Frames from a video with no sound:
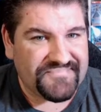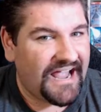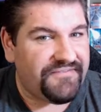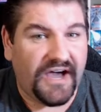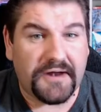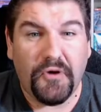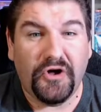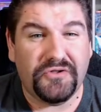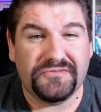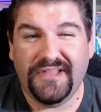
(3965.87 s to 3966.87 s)
I've got them
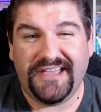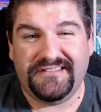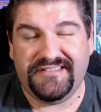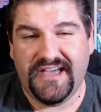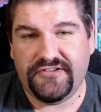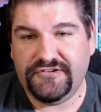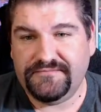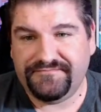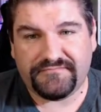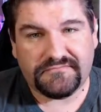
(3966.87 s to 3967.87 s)
all like together.
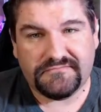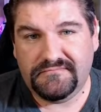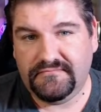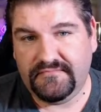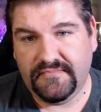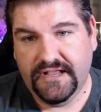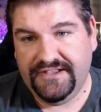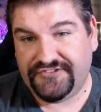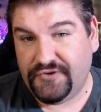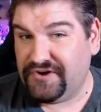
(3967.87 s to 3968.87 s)

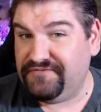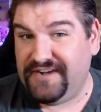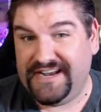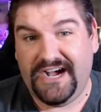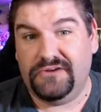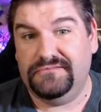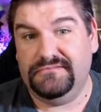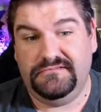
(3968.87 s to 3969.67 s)
So we're going to find out.